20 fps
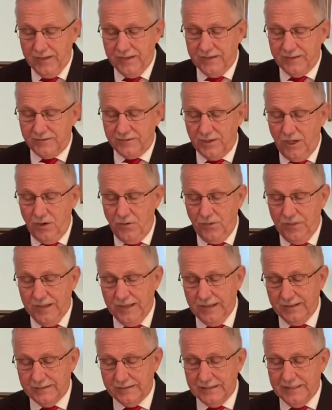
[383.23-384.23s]
so
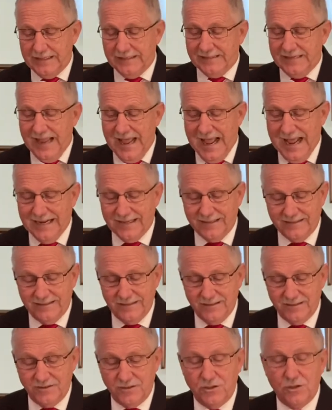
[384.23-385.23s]
that
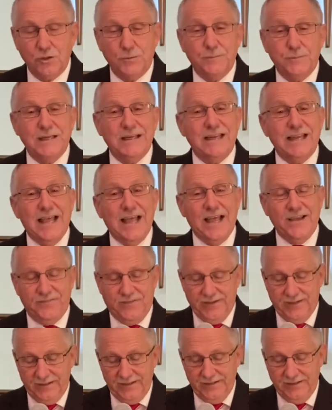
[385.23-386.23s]
taxes could be
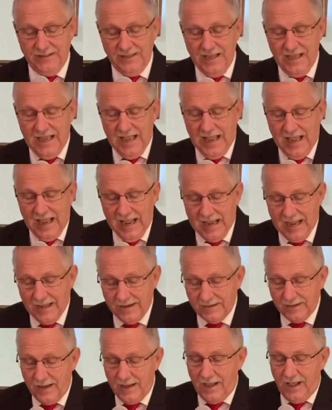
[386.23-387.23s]
levied
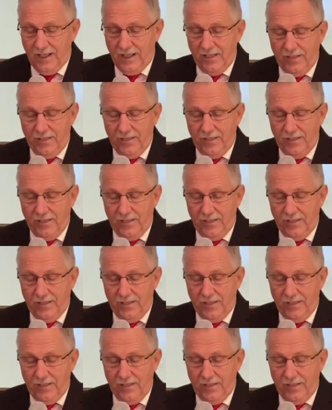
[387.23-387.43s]
and